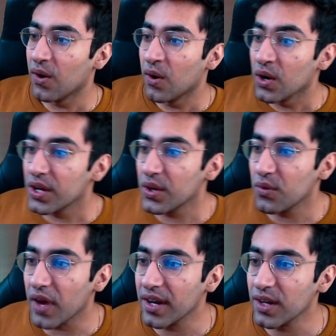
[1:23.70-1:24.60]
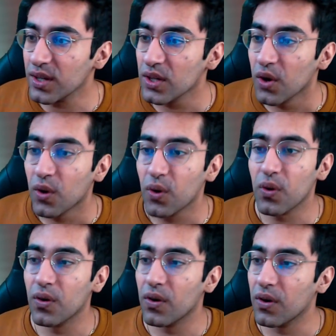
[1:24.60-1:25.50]
He vanished. Oh.
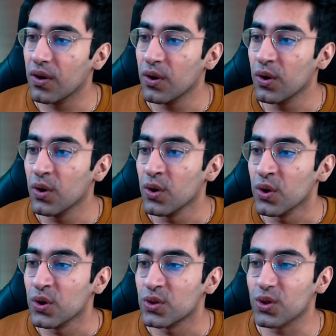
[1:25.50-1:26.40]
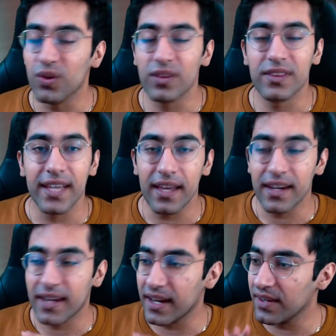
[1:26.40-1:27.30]
So they are
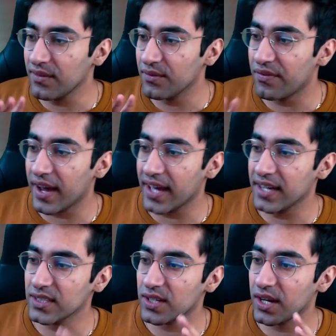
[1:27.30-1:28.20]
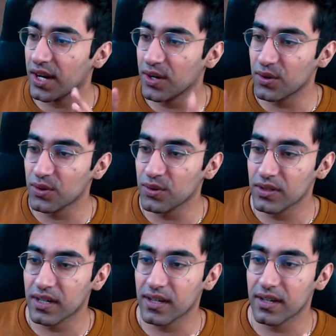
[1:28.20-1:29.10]
getting vanished into
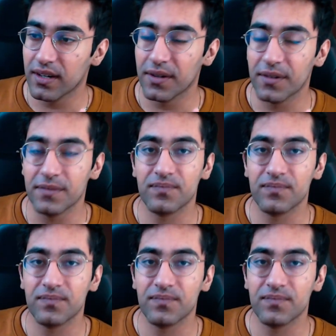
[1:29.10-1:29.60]
the